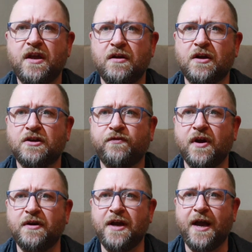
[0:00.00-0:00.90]
thank goodness
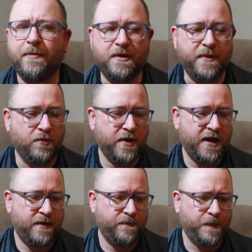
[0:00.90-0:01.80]
for Untapped, am I
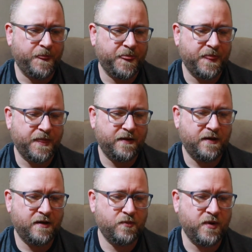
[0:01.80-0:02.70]
right?
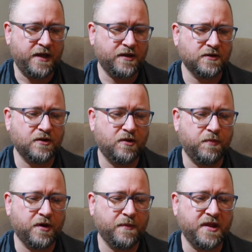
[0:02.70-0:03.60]
Alright, there's a
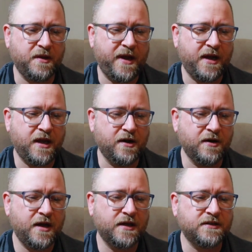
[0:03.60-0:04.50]
little blurb on the back
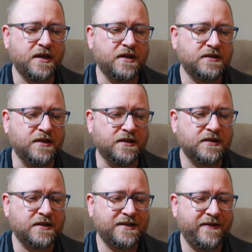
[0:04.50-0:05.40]
here. It says,
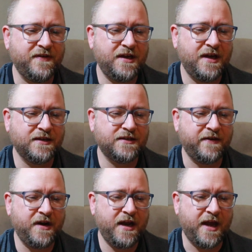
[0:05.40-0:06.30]
since
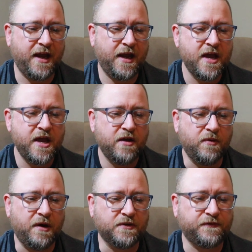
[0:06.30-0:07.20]
1778,
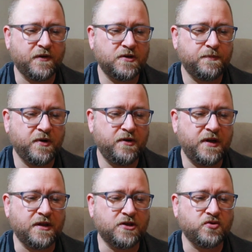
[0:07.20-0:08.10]
when it was first
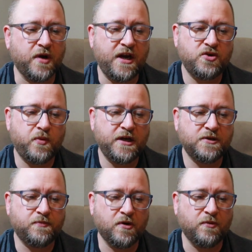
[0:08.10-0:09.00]
brewed at the
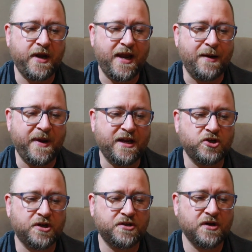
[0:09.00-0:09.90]
Strangeways Brewery in
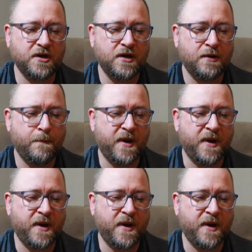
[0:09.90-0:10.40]
Manchester,